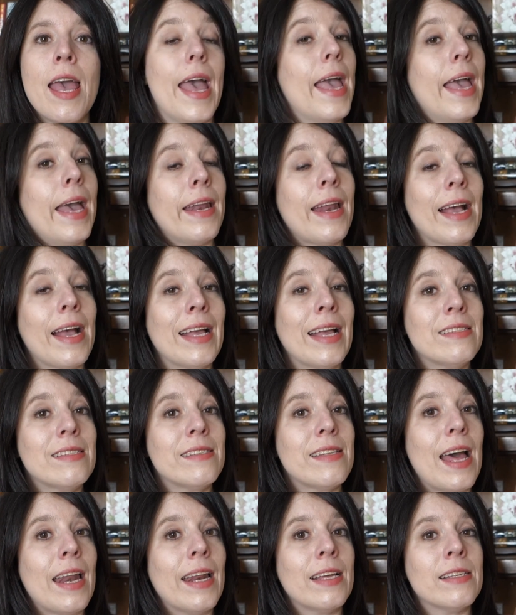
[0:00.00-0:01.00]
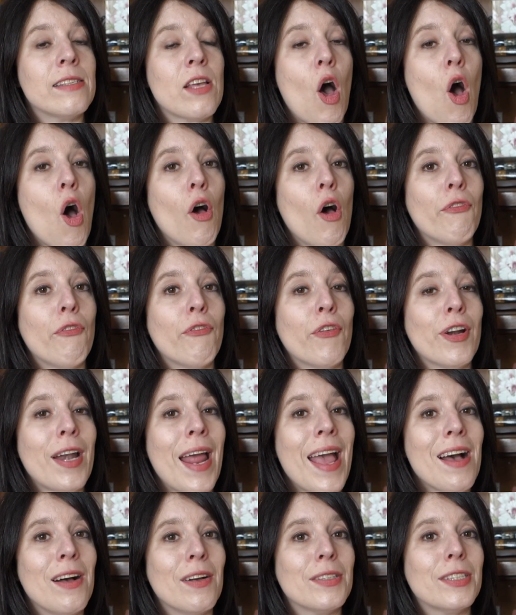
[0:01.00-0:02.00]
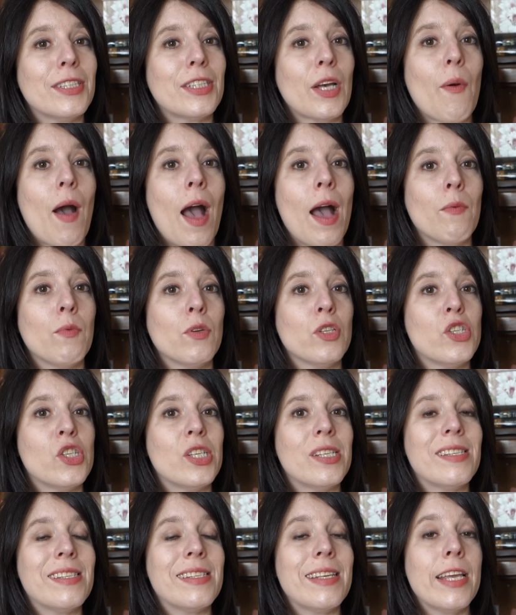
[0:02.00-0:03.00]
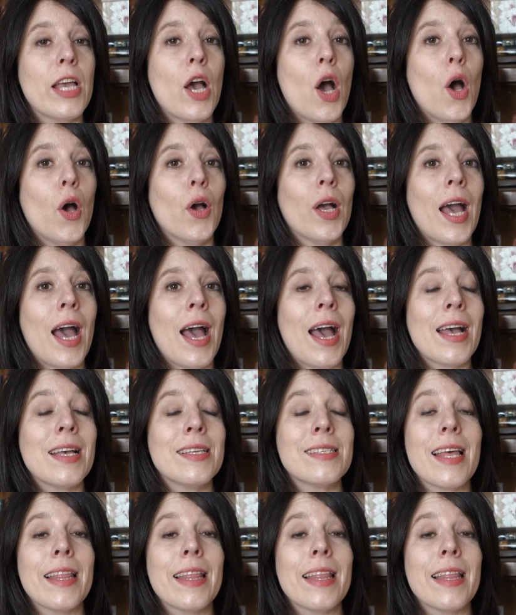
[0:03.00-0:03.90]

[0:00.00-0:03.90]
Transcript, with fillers: And I guess that is all for now. So I will just see y'all guys